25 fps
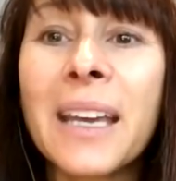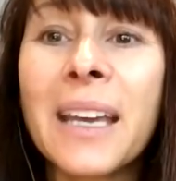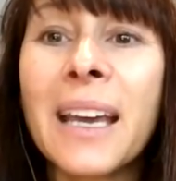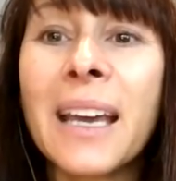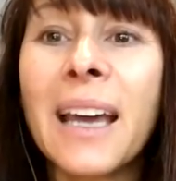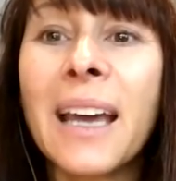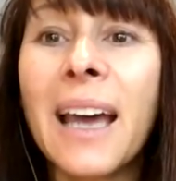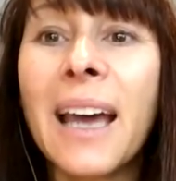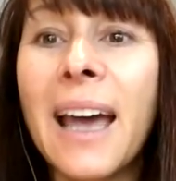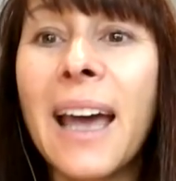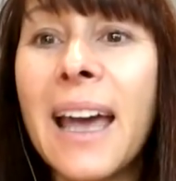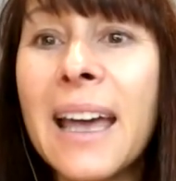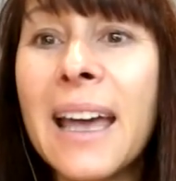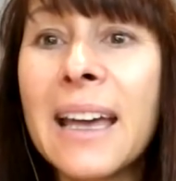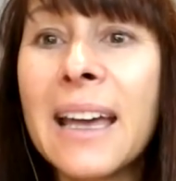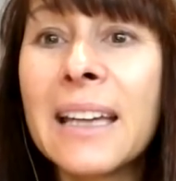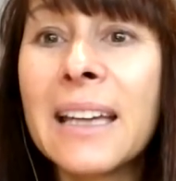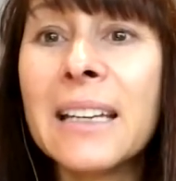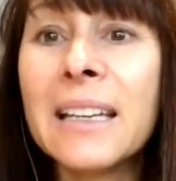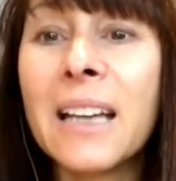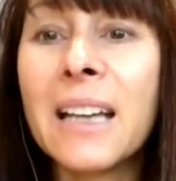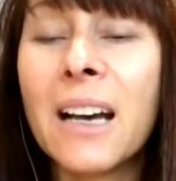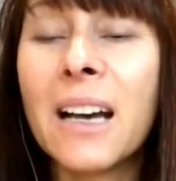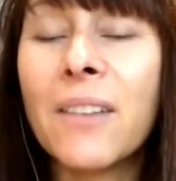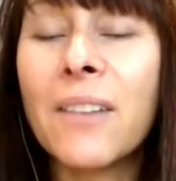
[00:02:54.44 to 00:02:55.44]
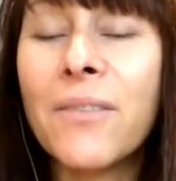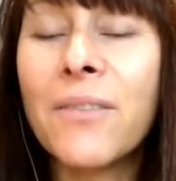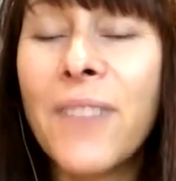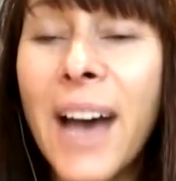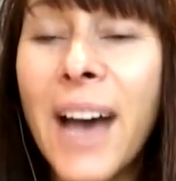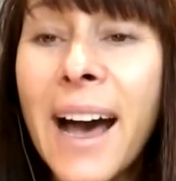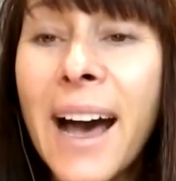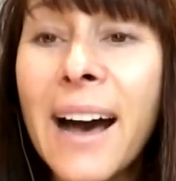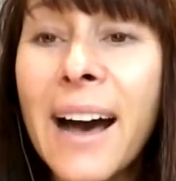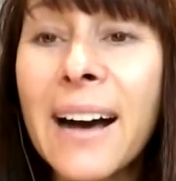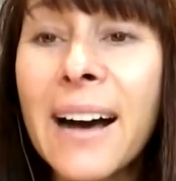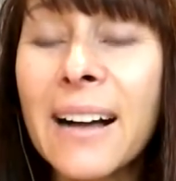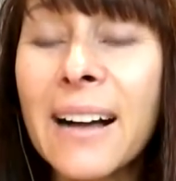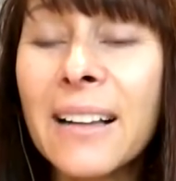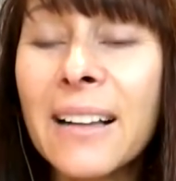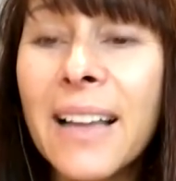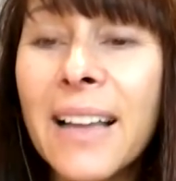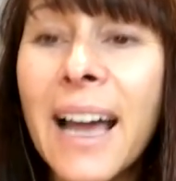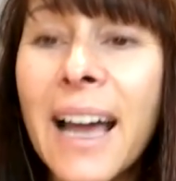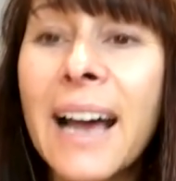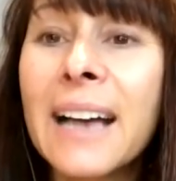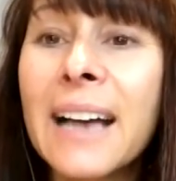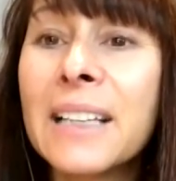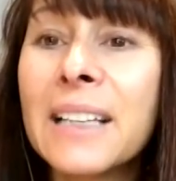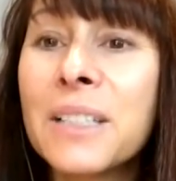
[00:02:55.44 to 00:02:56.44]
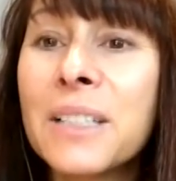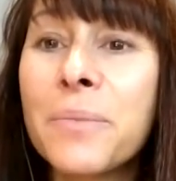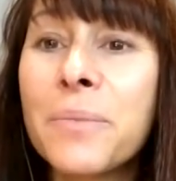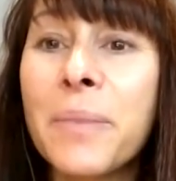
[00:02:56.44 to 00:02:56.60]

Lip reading: And Val has